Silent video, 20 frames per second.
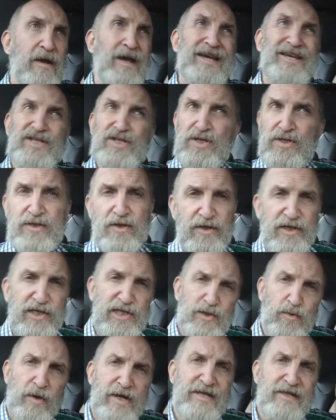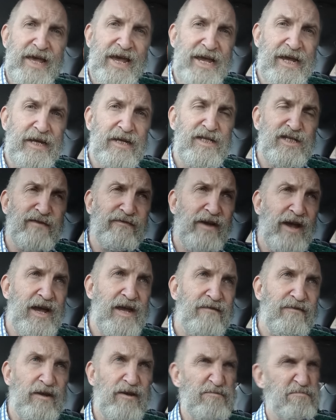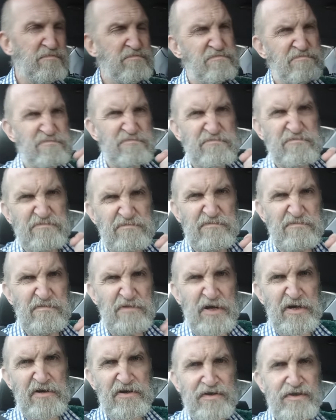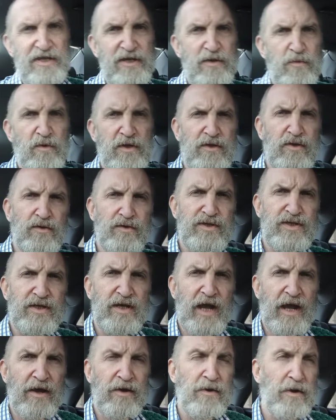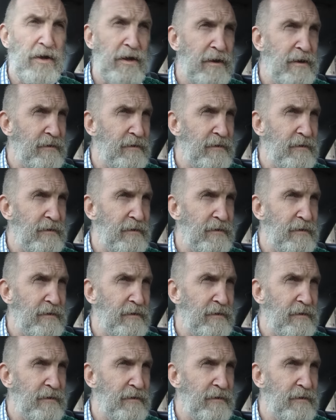He's just got to swing that in his favour, and I think we're good to go.